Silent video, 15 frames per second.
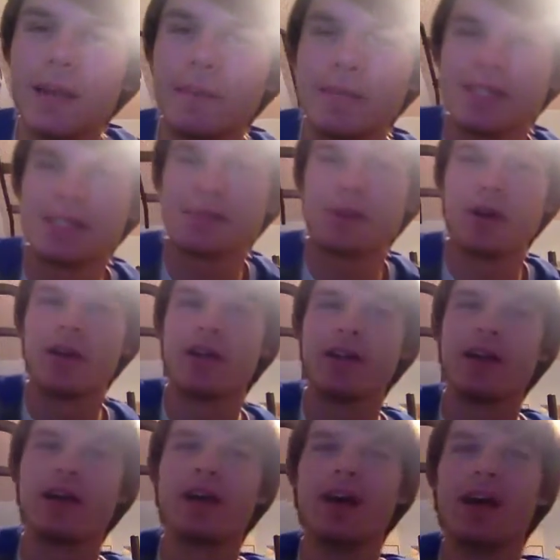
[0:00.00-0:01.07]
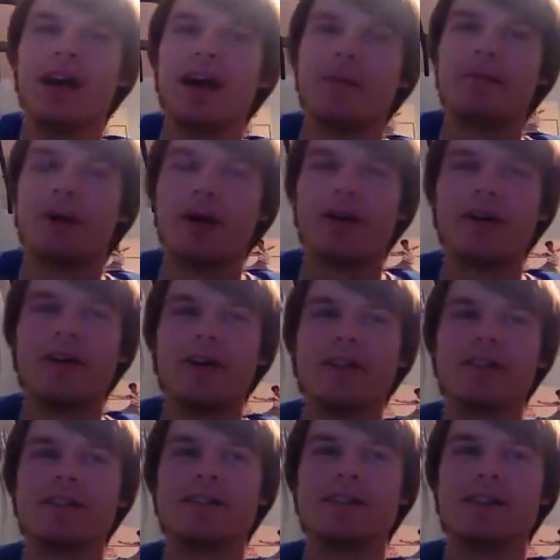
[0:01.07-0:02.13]
up his sparring
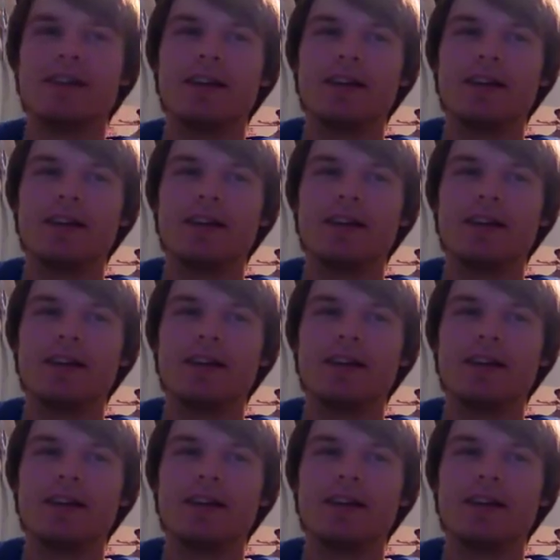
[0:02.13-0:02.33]
partners,